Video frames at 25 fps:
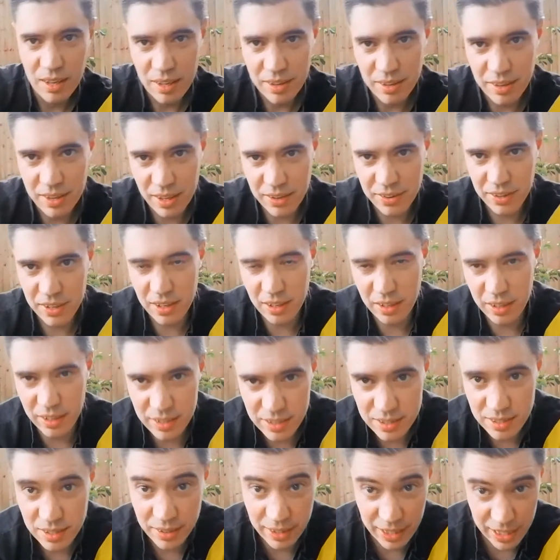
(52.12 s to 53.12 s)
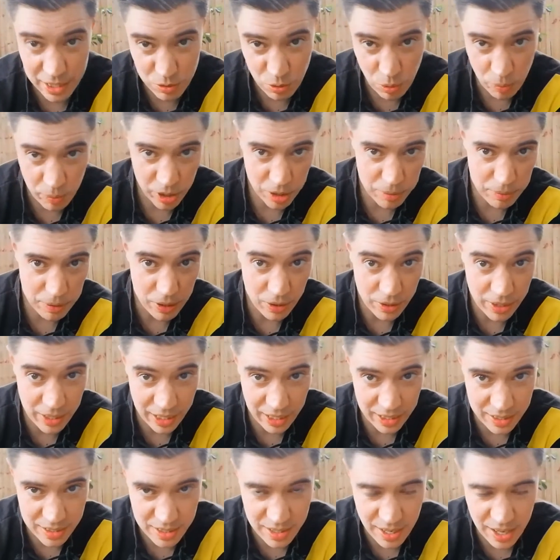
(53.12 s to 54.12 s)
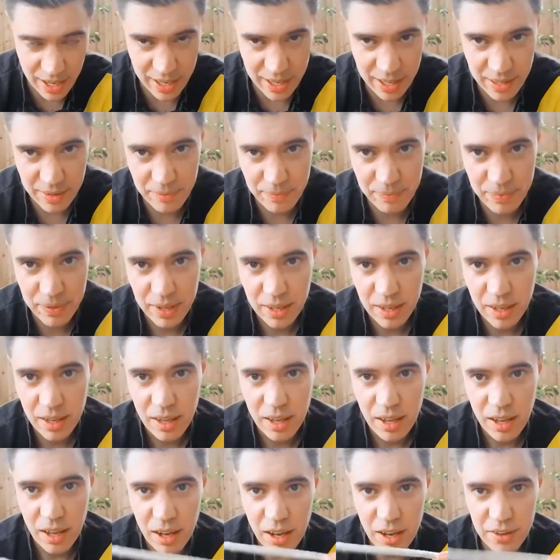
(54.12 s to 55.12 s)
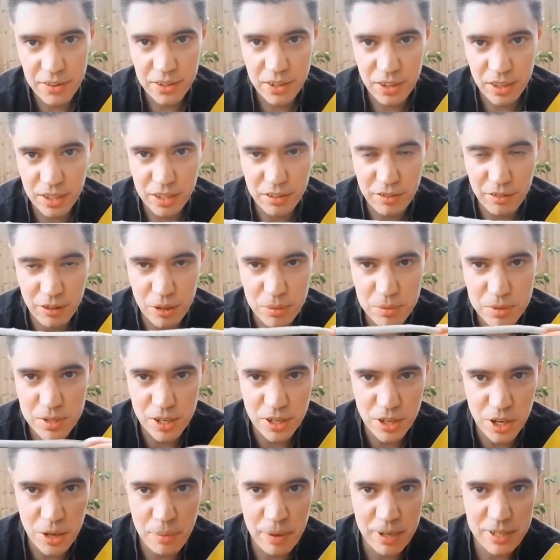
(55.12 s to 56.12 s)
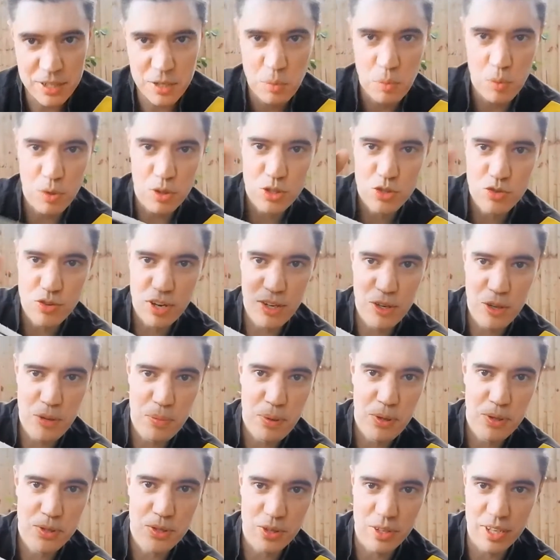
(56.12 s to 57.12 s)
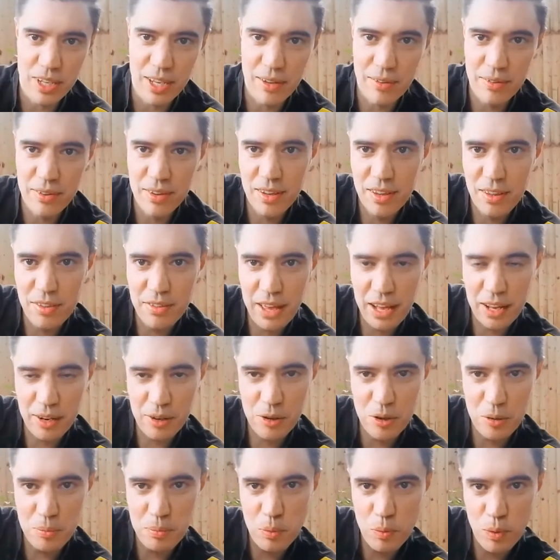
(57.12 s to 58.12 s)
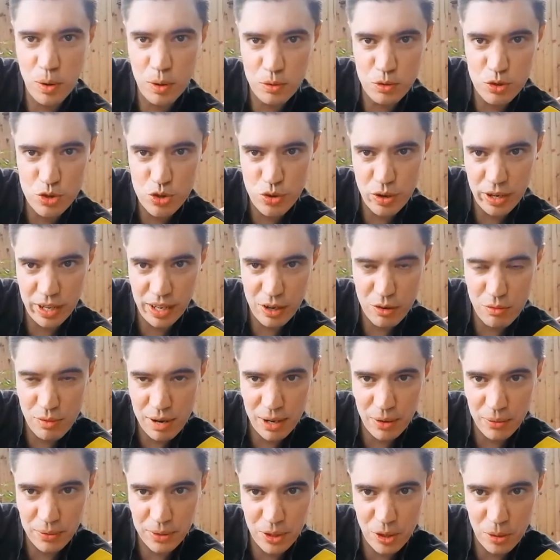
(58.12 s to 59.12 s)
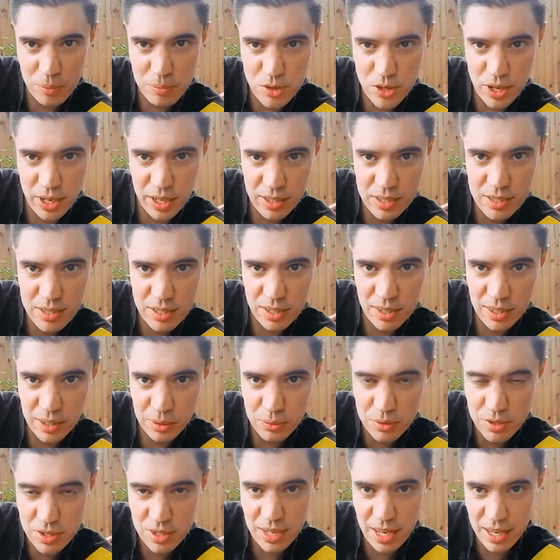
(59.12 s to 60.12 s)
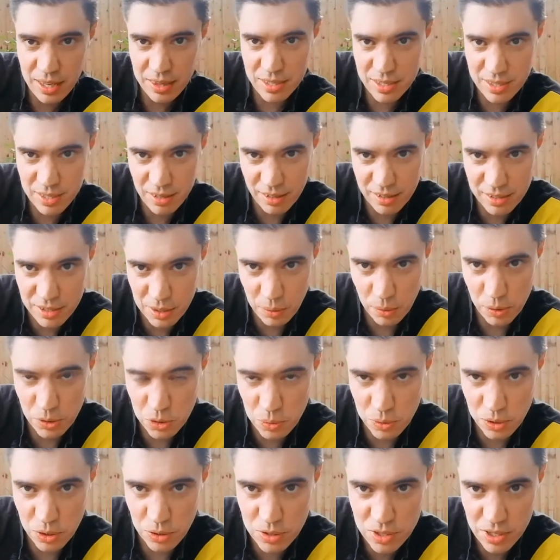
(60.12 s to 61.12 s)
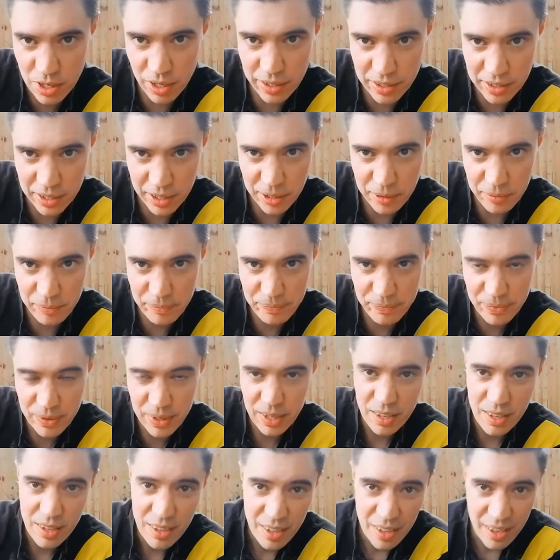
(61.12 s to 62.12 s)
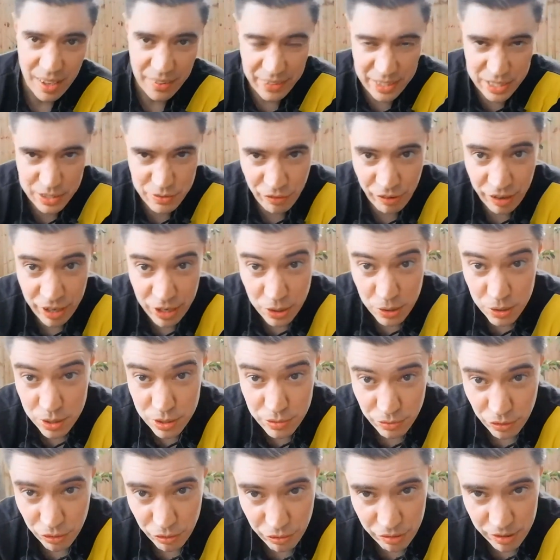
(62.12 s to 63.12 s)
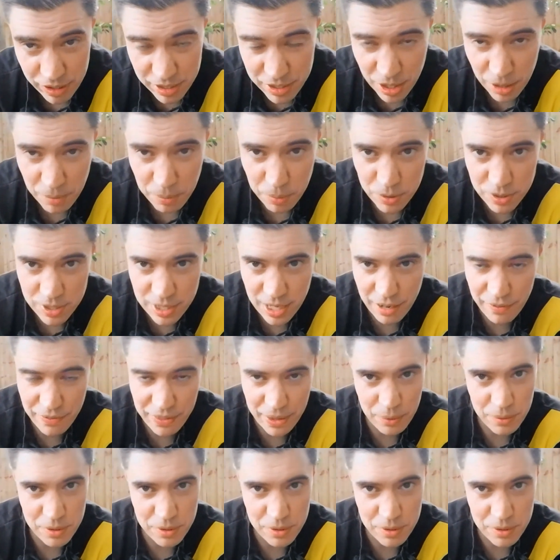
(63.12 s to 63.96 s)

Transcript: The other kind, and that's what we're going to be looking at today, are the kind of loops that no matter what strain you put on it, that loop won't shrink around the object and it will stay the size it was when you tied it. And that's very useful. For example, say if there